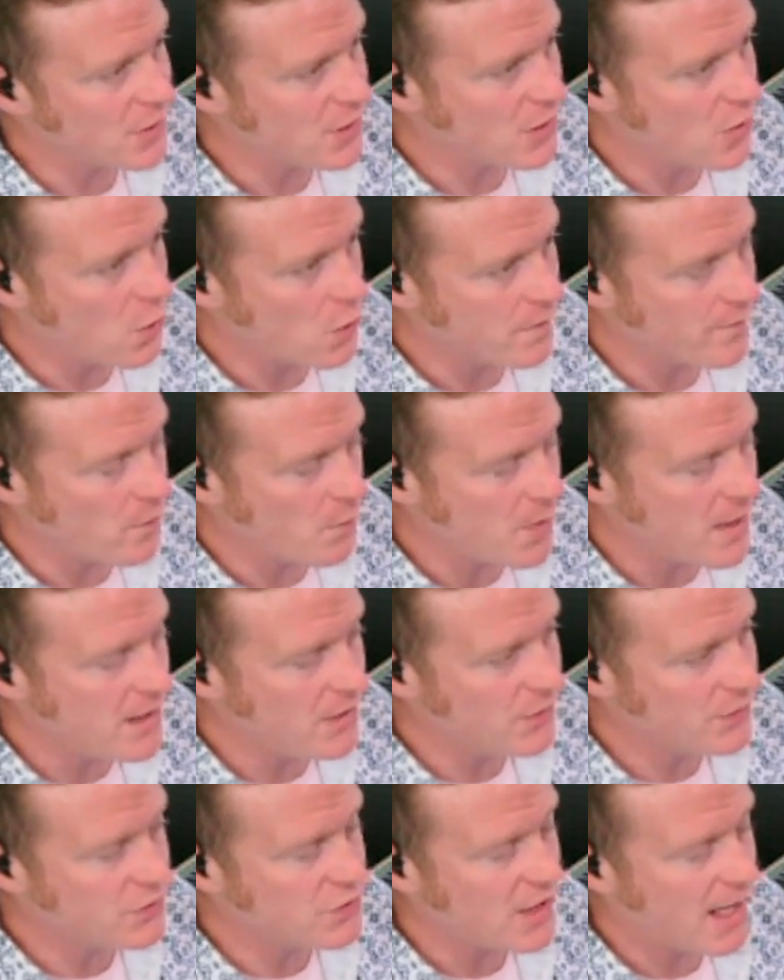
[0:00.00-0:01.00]
Circuit Court of
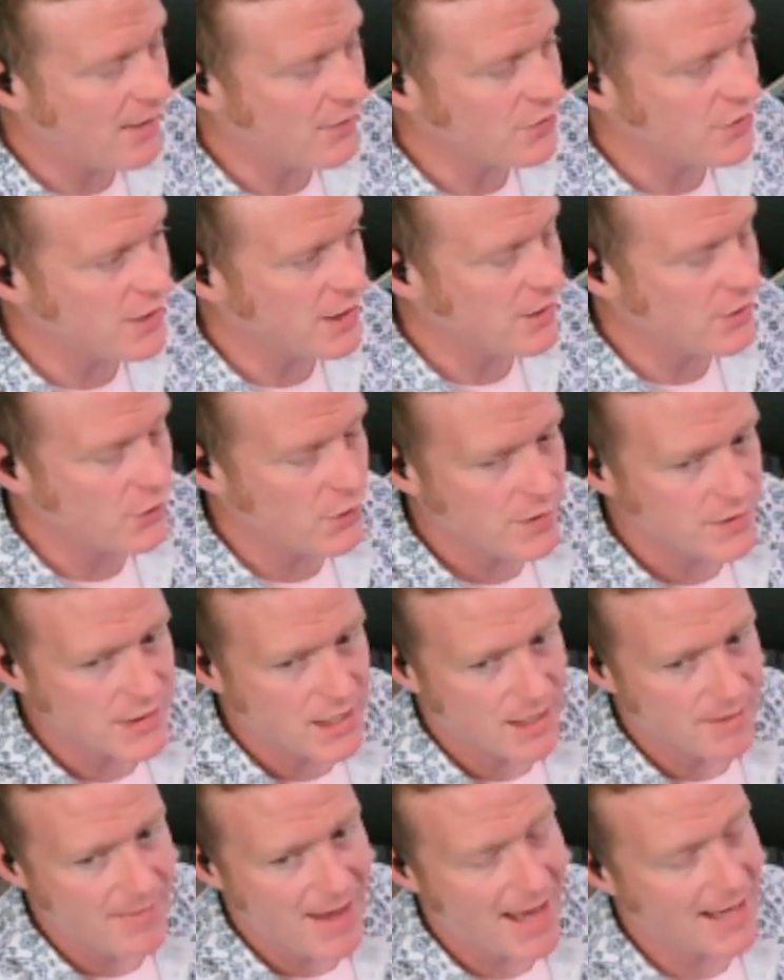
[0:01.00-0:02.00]
Appeals challenging
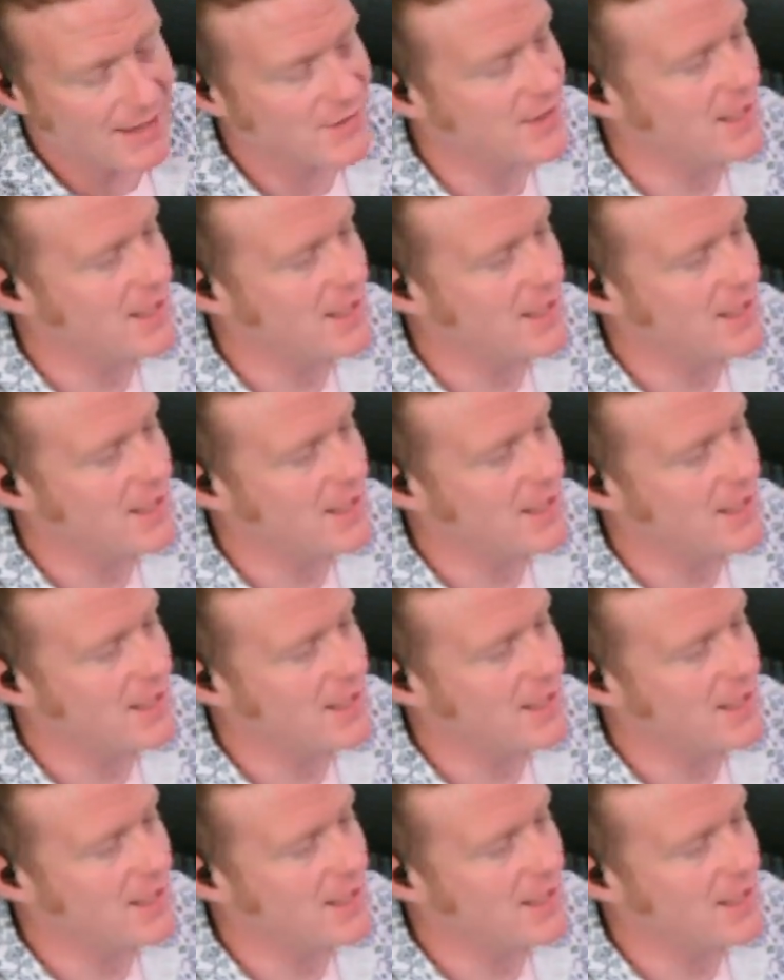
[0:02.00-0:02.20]
Illinois' gun and